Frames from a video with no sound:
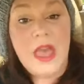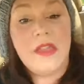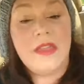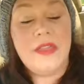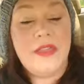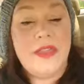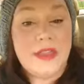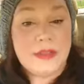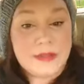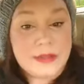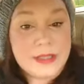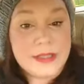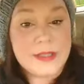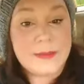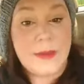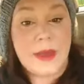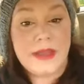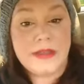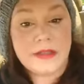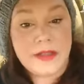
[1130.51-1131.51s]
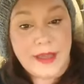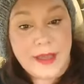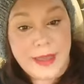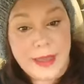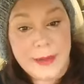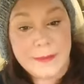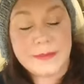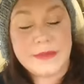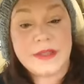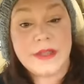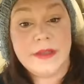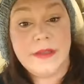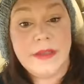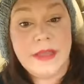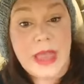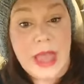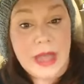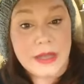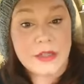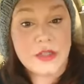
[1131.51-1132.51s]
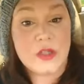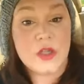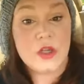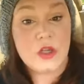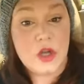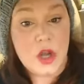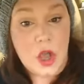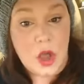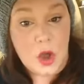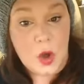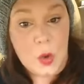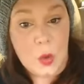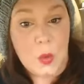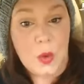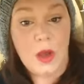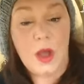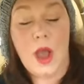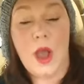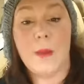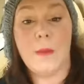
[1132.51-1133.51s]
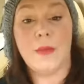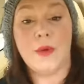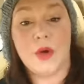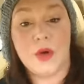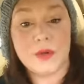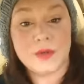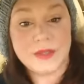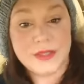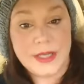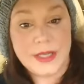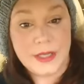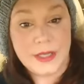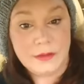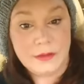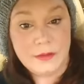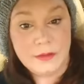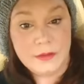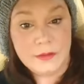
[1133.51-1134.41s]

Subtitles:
this is my time to get to know a person